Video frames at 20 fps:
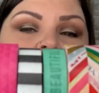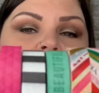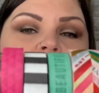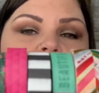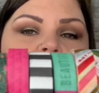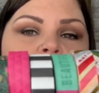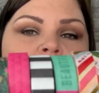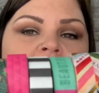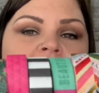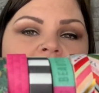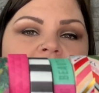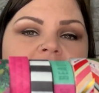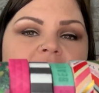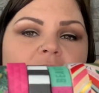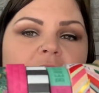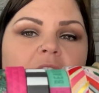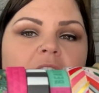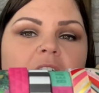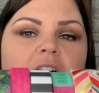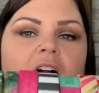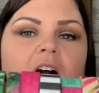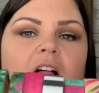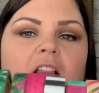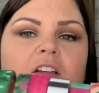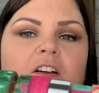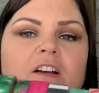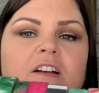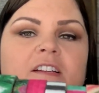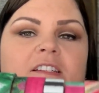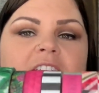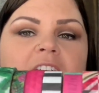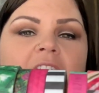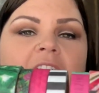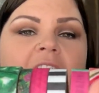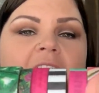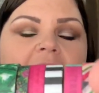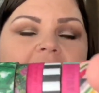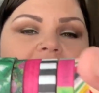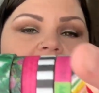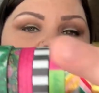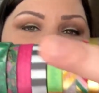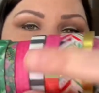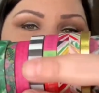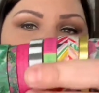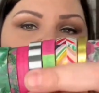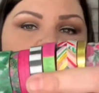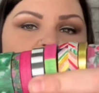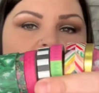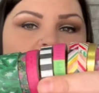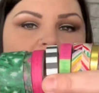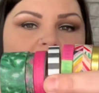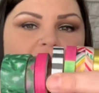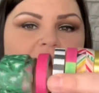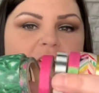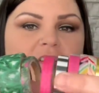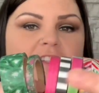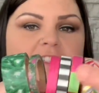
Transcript: so many different colors. And I love that they're